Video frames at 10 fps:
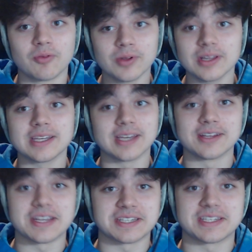really a
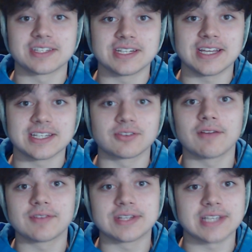necessity as a
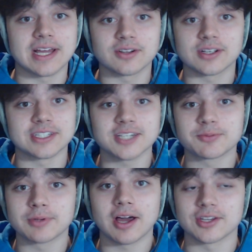graphic designer, because let's
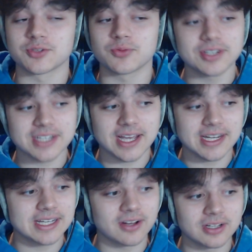be honest, we're
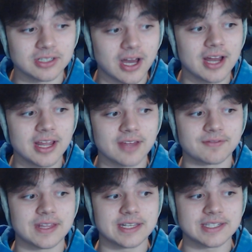designing a lot if
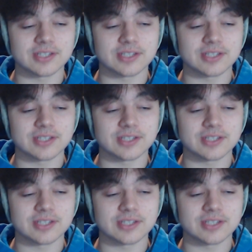this